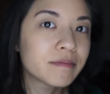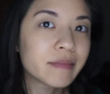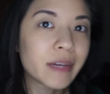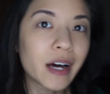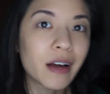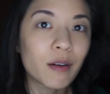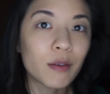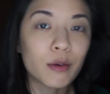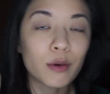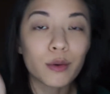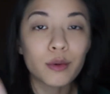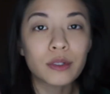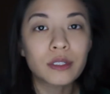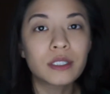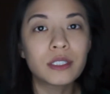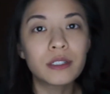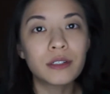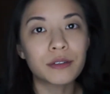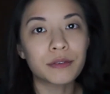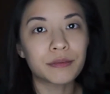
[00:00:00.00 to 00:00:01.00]
don't know what
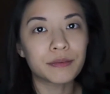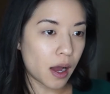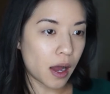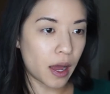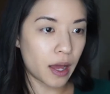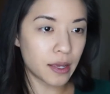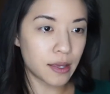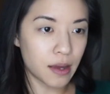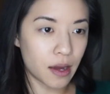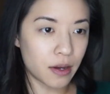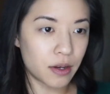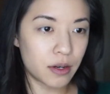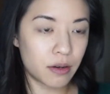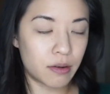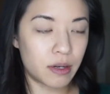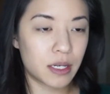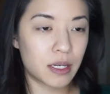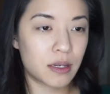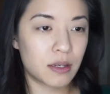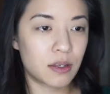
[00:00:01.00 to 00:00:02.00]
to do. I know
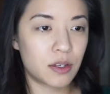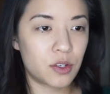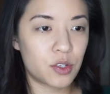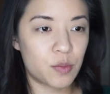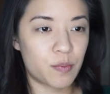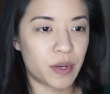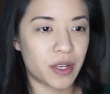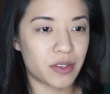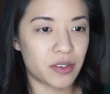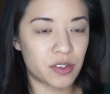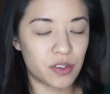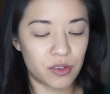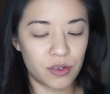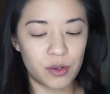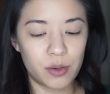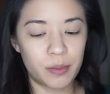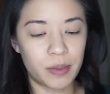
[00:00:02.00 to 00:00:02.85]
I can use pencil,